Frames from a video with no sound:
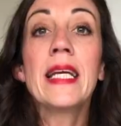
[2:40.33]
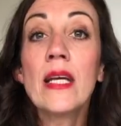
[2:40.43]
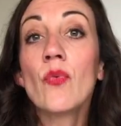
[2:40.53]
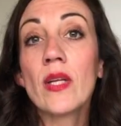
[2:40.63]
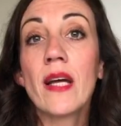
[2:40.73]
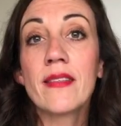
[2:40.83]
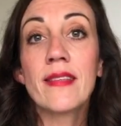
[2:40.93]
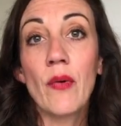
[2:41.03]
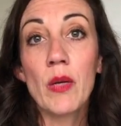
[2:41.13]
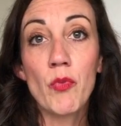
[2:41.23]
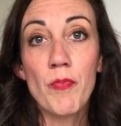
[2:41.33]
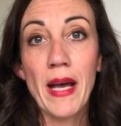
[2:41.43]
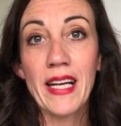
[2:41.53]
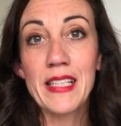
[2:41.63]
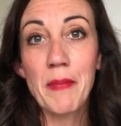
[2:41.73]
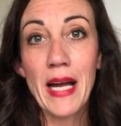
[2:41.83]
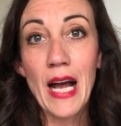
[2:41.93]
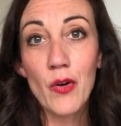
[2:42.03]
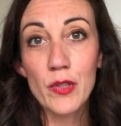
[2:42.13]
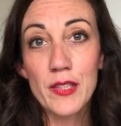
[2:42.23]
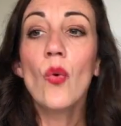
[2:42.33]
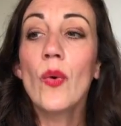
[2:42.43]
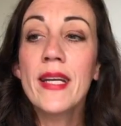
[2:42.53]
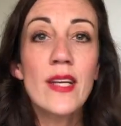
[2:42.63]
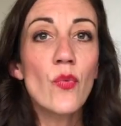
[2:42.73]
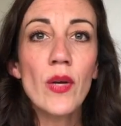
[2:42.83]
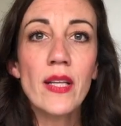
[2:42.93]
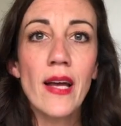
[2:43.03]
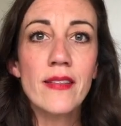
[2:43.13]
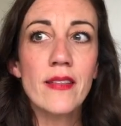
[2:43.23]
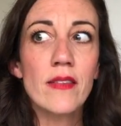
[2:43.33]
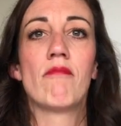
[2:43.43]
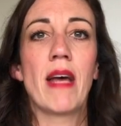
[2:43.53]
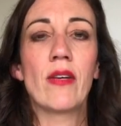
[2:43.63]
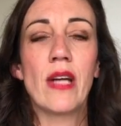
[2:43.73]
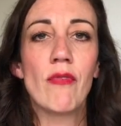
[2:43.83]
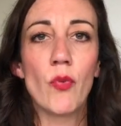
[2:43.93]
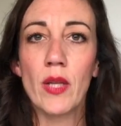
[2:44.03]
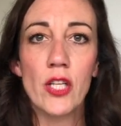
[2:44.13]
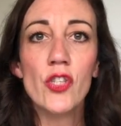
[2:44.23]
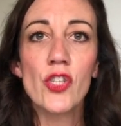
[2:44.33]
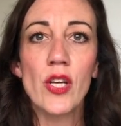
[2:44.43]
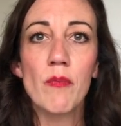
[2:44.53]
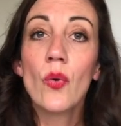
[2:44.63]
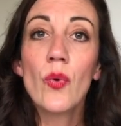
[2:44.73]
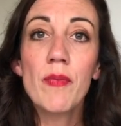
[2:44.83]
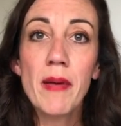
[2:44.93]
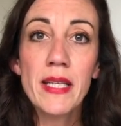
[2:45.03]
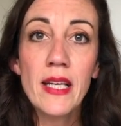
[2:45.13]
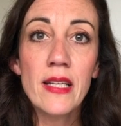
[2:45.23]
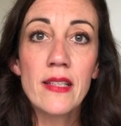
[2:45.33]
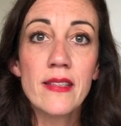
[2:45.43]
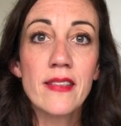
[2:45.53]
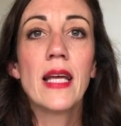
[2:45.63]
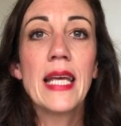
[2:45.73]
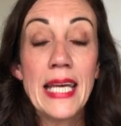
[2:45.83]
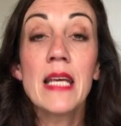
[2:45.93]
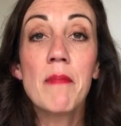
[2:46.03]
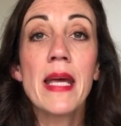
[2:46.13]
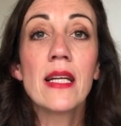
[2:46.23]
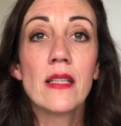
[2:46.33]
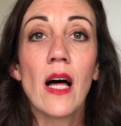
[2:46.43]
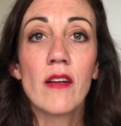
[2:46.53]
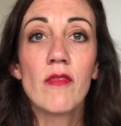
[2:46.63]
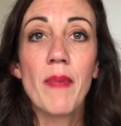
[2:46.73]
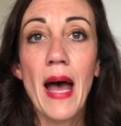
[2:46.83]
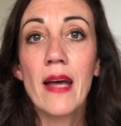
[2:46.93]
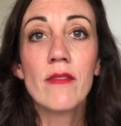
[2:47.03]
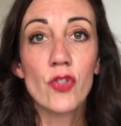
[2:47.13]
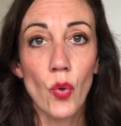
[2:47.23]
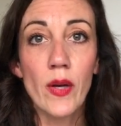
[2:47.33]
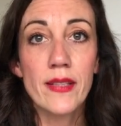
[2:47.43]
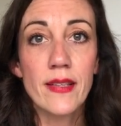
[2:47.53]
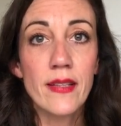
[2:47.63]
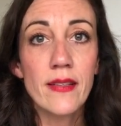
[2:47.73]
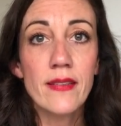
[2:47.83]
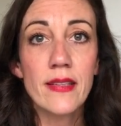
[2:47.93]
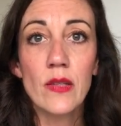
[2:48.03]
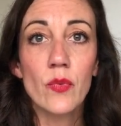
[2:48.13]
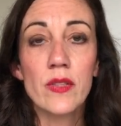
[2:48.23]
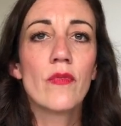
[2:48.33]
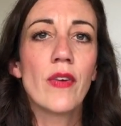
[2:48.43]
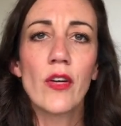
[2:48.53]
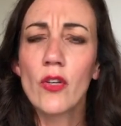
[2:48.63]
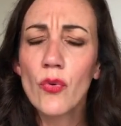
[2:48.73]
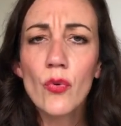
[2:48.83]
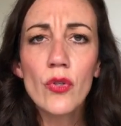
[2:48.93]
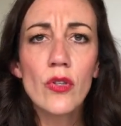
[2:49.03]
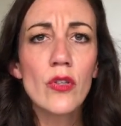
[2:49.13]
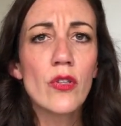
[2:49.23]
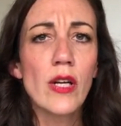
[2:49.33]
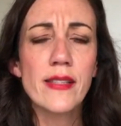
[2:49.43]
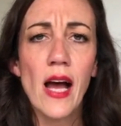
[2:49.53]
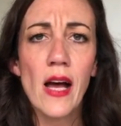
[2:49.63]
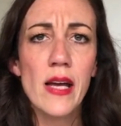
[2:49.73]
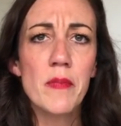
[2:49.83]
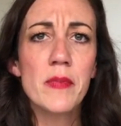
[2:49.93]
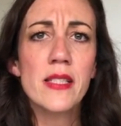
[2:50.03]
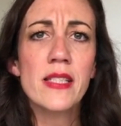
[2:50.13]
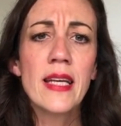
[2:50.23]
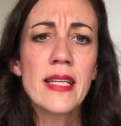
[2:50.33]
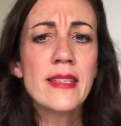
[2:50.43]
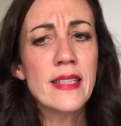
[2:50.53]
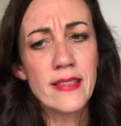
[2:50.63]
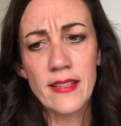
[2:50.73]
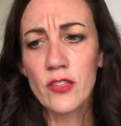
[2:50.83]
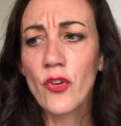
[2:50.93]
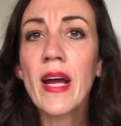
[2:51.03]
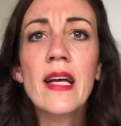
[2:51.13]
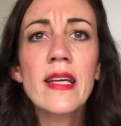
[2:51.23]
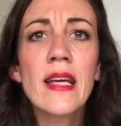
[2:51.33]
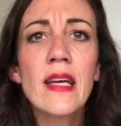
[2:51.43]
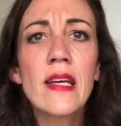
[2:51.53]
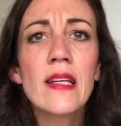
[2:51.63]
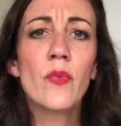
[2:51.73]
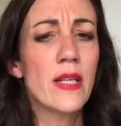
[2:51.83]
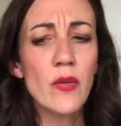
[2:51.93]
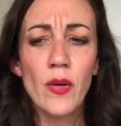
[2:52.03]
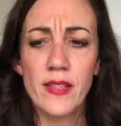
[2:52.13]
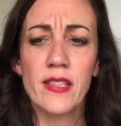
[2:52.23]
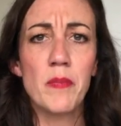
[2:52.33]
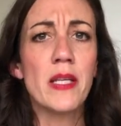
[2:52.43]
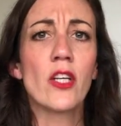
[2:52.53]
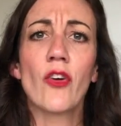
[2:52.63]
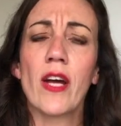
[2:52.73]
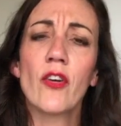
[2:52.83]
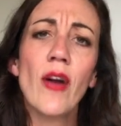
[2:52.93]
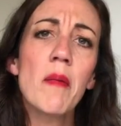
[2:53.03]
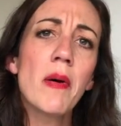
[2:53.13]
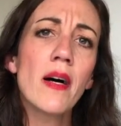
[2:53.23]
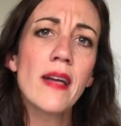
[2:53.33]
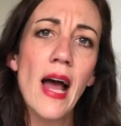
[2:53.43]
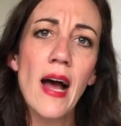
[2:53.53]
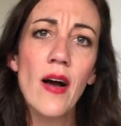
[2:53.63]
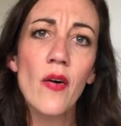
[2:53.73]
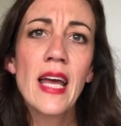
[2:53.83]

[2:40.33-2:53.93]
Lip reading: He realizes, I want to move back into my house. When he realizes, I don't have a relationship with my kids, he made a lot of bad choices. He was very cruel at times. He sees his grandkids. He wants to be a great grandpa now.